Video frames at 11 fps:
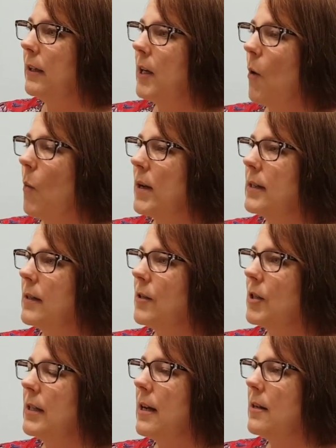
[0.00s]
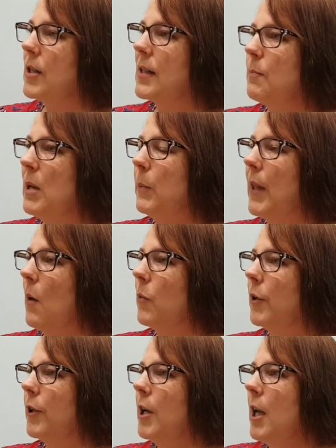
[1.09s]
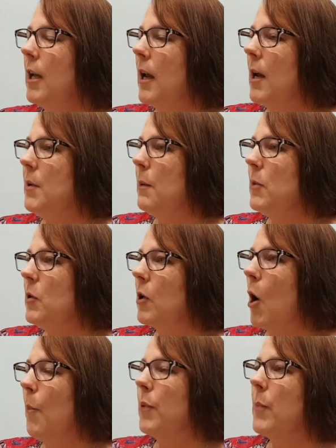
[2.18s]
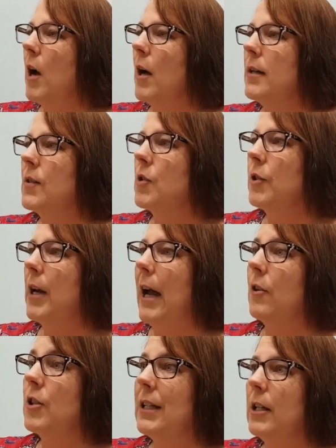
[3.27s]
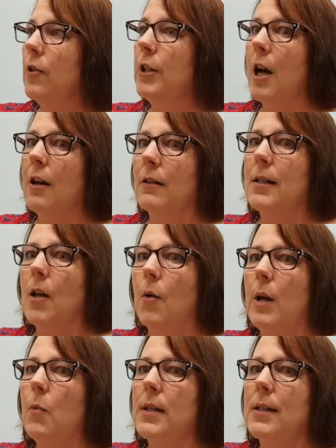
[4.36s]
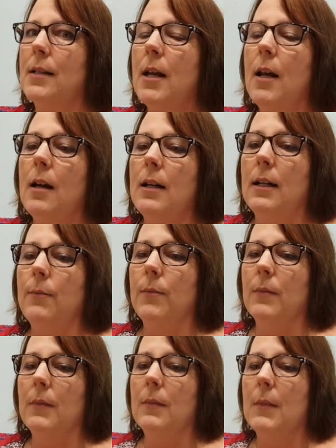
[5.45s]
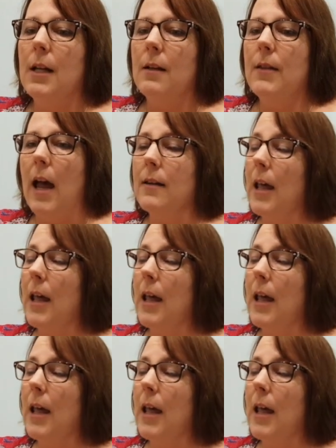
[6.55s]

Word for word: You know, it wasn't just people that were maybe immune compromised or elderly or young. So it was um, that.